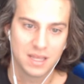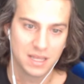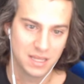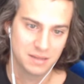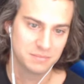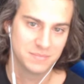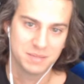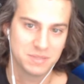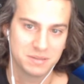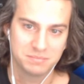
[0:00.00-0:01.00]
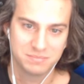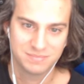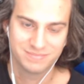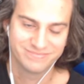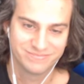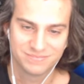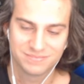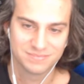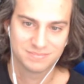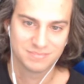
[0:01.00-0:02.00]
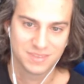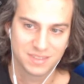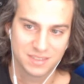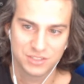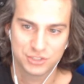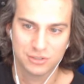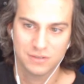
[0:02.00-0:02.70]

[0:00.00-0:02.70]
I'm sure